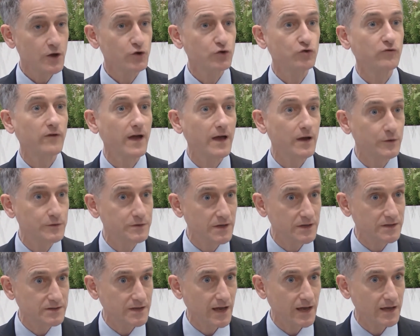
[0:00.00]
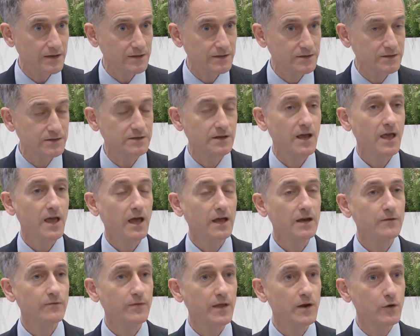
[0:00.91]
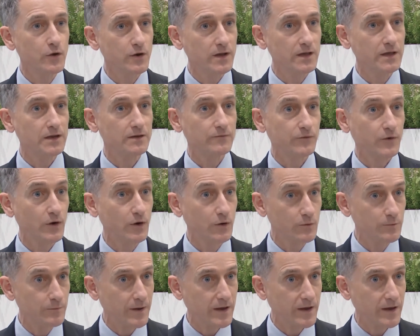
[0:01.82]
crowded text, and if they're looking at it for long